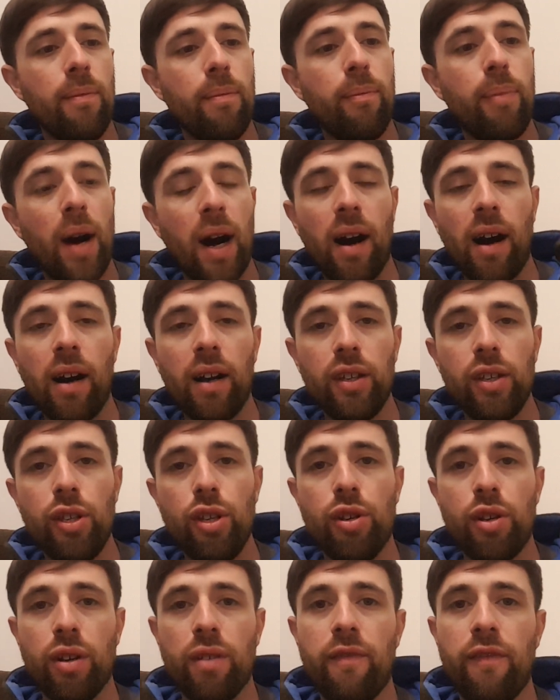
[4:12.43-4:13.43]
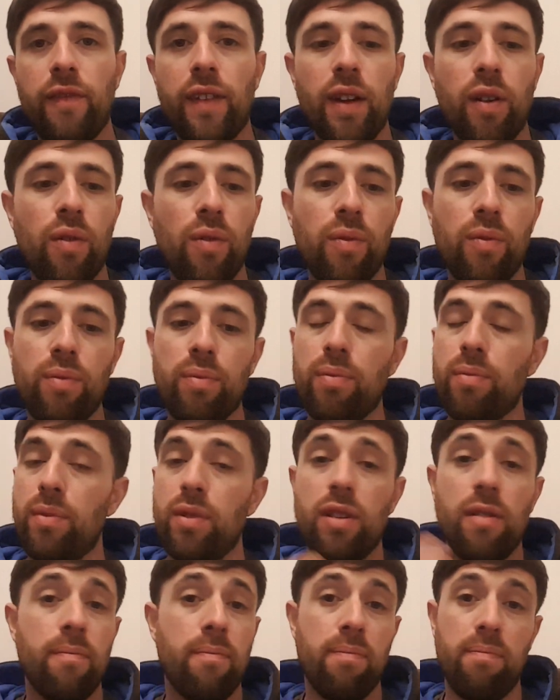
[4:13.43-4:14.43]
but you can fill
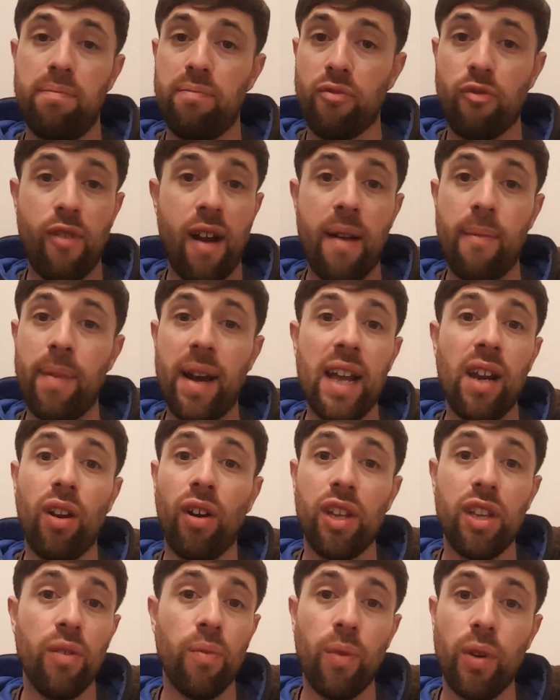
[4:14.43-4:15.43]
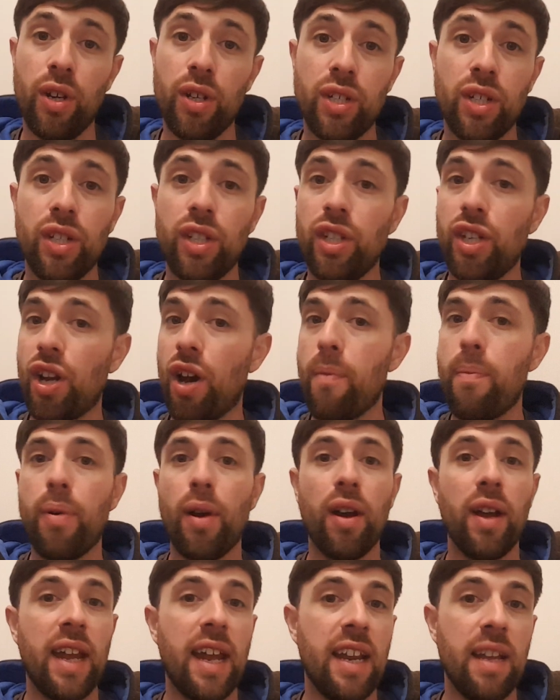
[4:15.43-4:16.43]
your ground bait like you would,
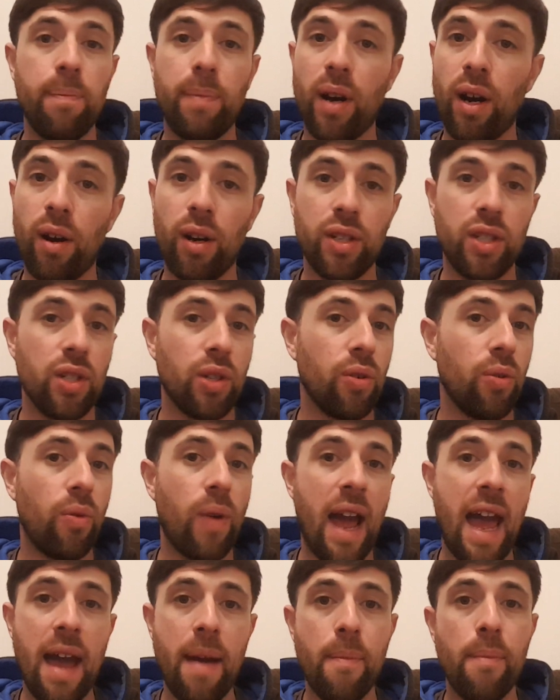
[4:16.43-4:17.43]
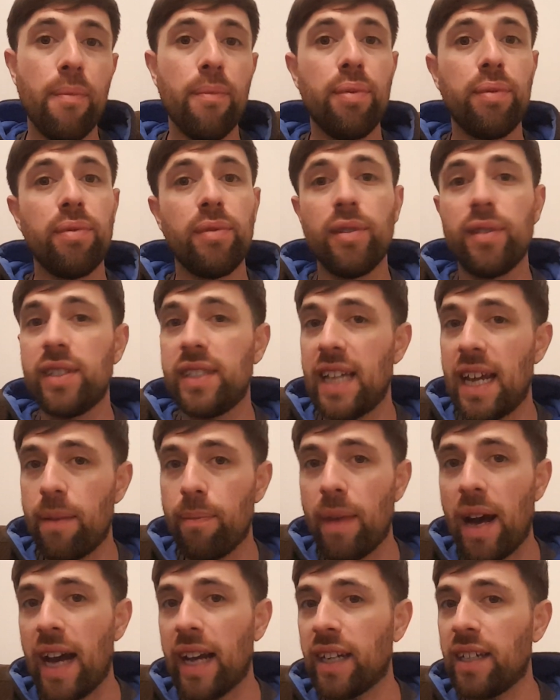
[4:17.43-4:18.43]
put in any particle, hemp, dead
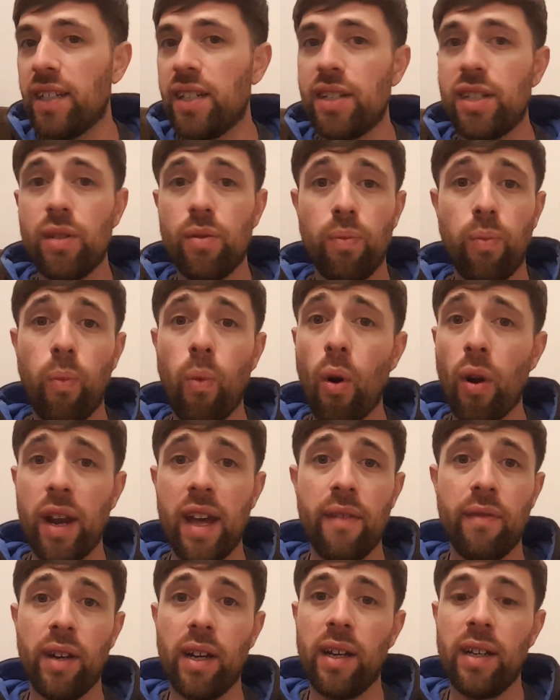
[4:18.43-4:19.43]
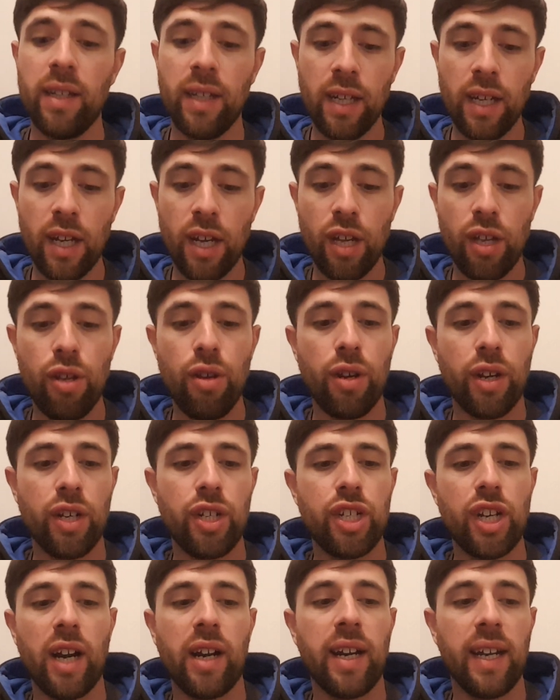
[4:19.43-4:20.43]
maggots, whatever, you can
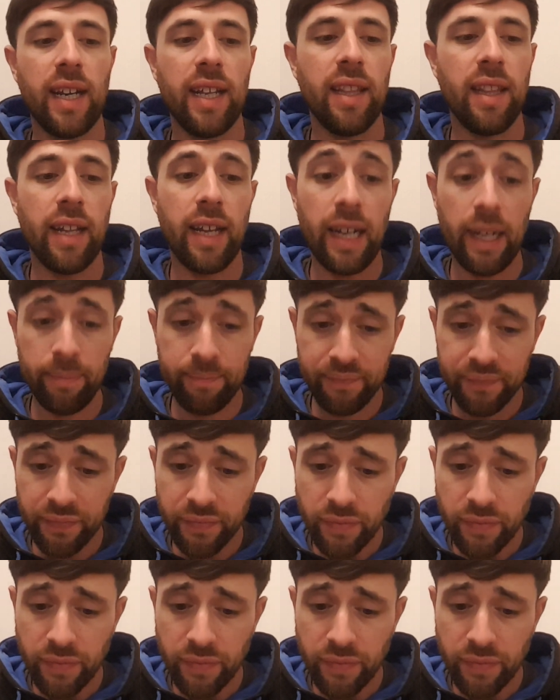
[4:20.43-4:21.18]
chuck it in there.